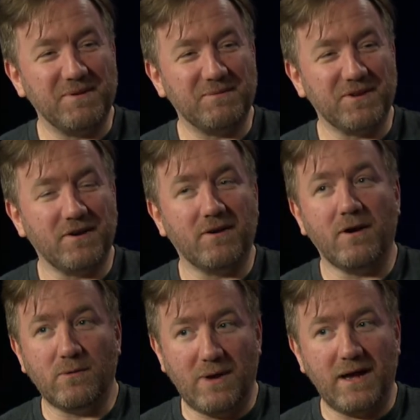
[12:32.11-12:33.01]
people to go,
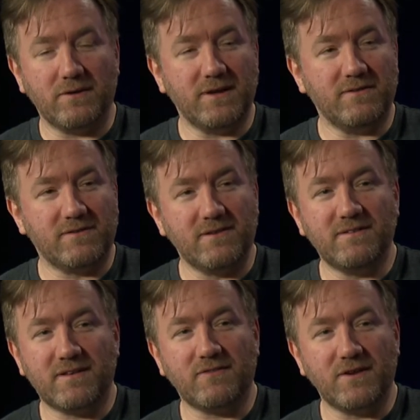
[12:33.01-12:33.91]
"Oh wow, he
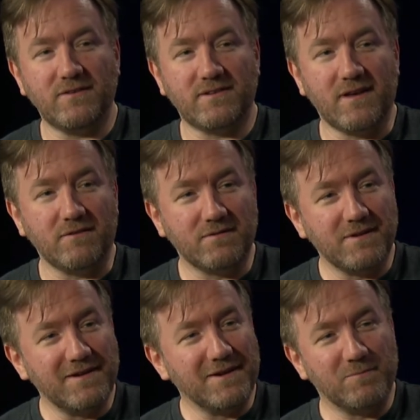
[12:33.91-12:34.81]
he's got the good stuff,"
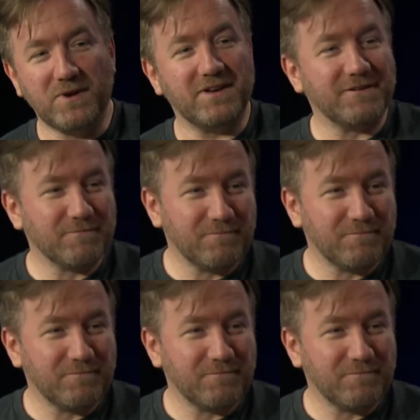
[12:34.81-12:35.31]
but